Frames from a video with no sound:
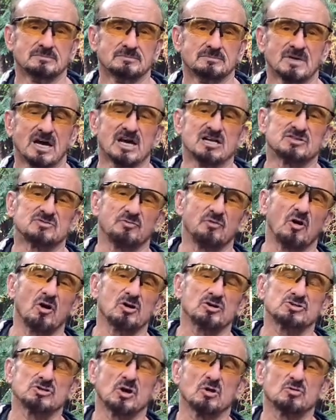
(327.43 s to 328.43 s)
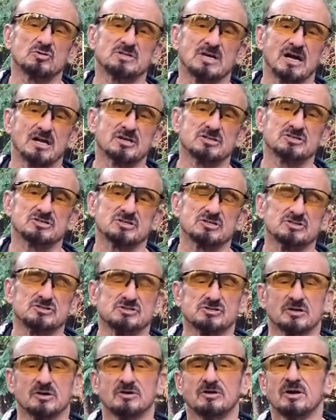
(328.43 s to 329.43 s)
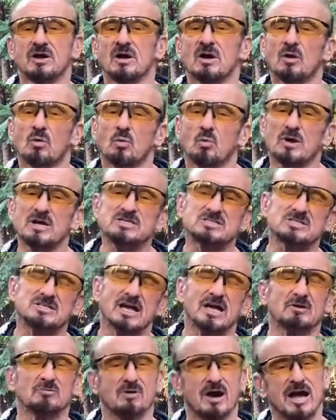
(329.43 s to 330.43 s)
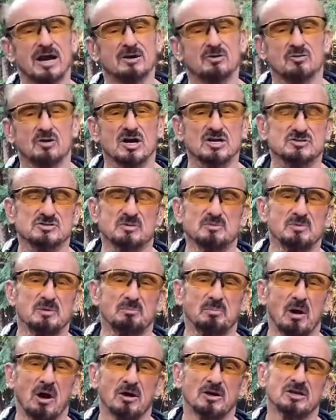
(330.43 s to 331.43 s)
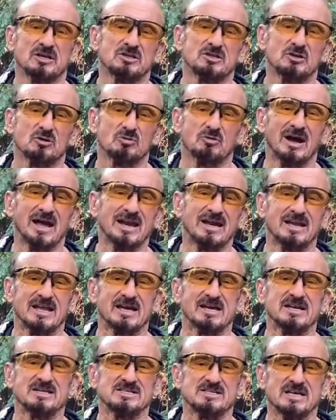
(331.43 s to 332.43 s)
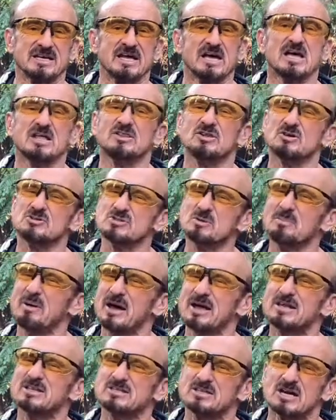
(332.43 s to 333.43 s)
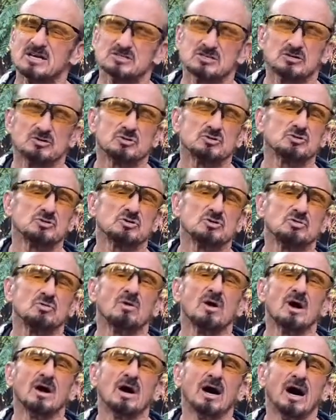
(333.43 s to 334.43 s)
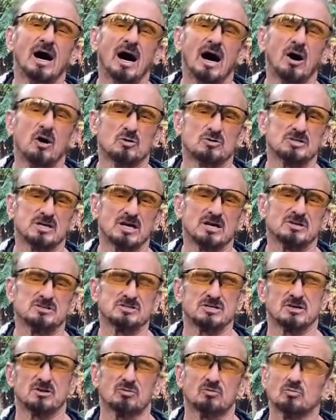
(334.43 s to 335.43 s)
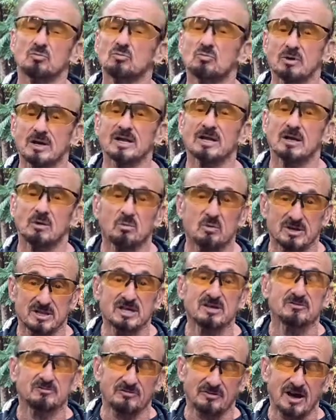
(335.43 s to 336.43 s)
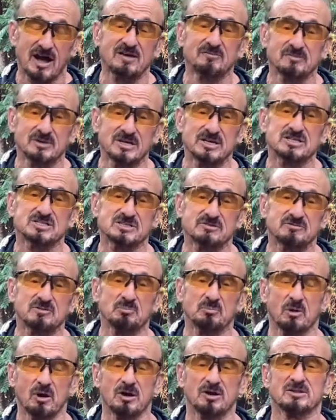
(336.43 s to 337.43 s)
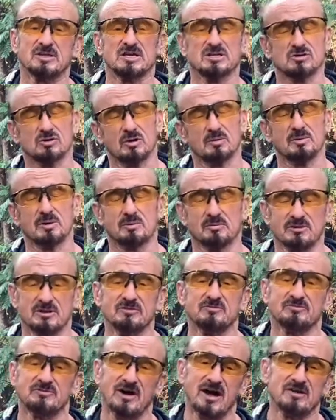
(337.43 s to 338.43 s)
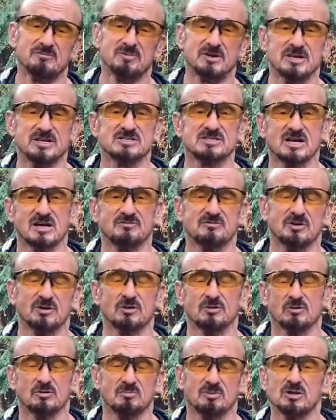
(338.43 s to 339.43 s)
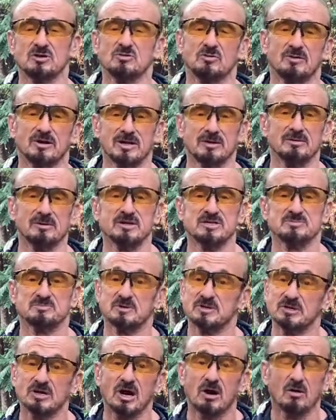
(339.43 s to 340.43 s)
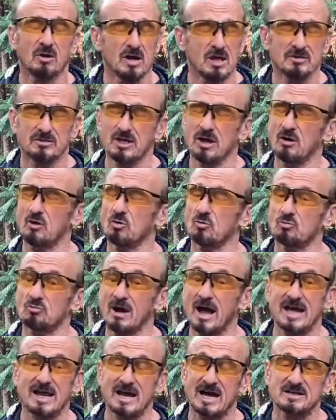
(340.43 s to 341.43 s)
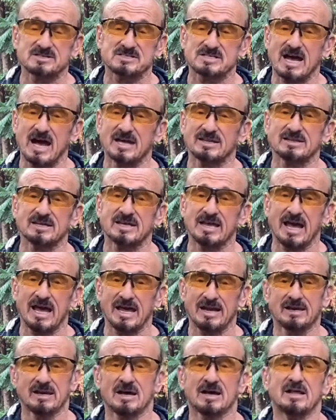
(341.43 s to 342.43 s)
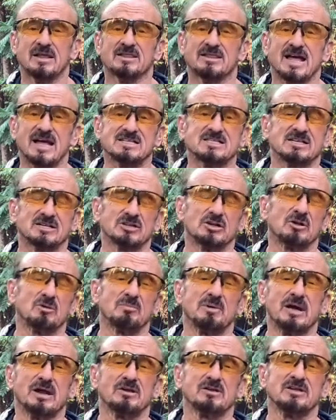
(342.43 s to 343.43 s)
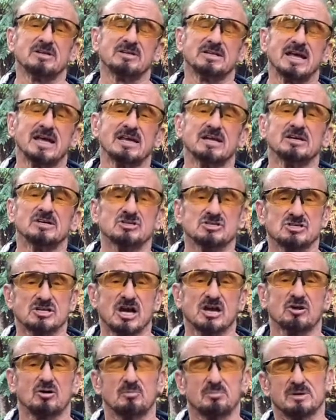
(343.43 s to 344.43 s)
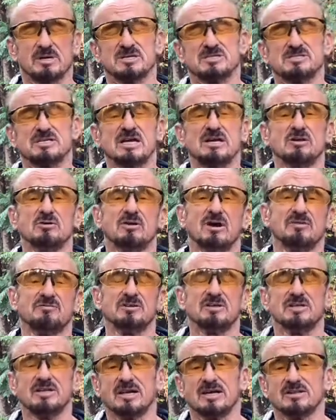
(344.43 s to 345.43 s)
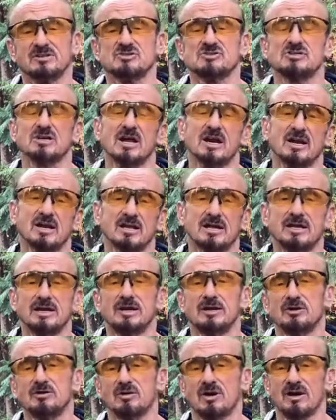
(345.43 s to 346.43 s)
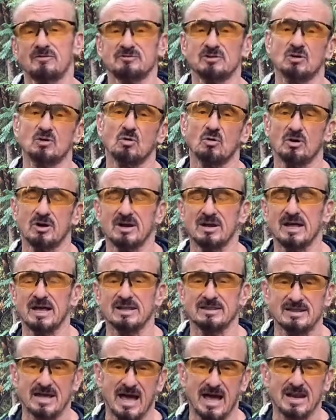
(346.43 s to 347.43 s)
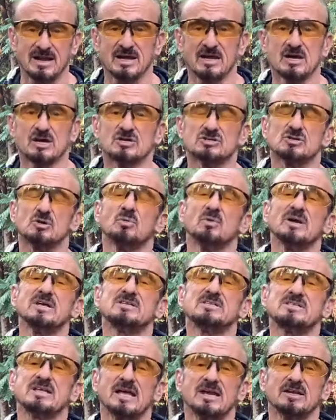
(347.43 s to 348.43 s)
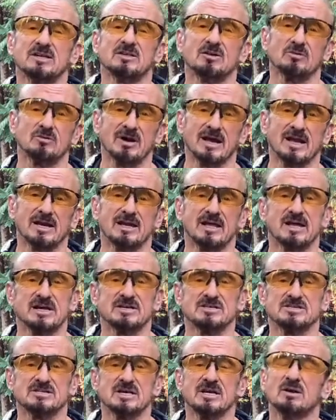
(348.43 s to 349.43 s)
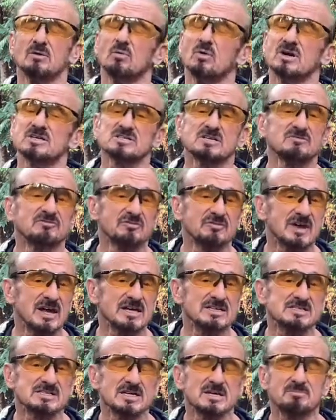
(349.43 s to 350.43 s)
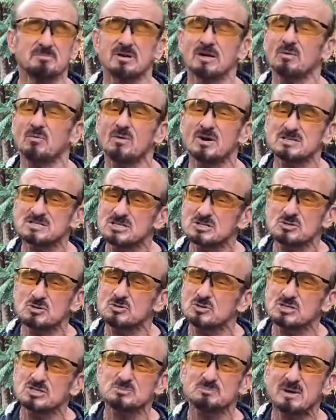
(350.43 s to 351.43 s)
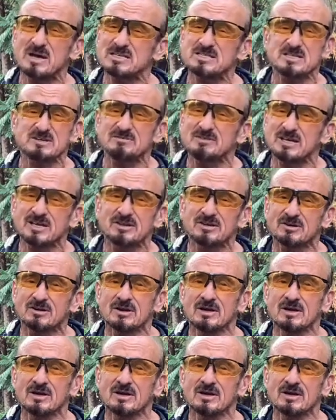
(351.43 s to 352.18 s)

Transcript: As far as hotel is concerned, we stayed right across from the park at the Grand Legacy. There's about a dozen or two hotels that are really within 5 minutes of the park. They told me within 5 minutes. I figured it'd be 20 minutes. But no, they are right outside the gate. That's a little better than taking the shuttle, because then you have to take the shuttle in and you have to coordinate that. So we stayed at the Grand Legacy. It wasn't fancy, but it wasn't too expensive either.